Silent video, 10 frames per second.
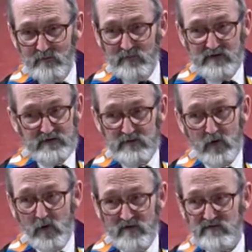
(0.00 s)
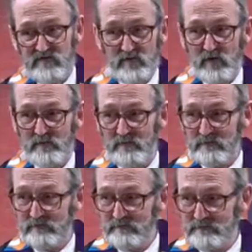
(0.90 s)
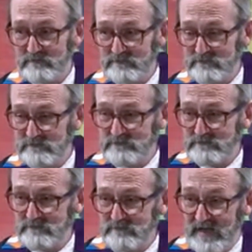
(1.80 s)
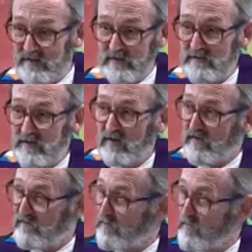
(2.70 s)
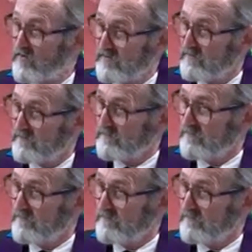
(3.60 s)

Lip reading: But he didn't calm every storm. And he didn't heal every person.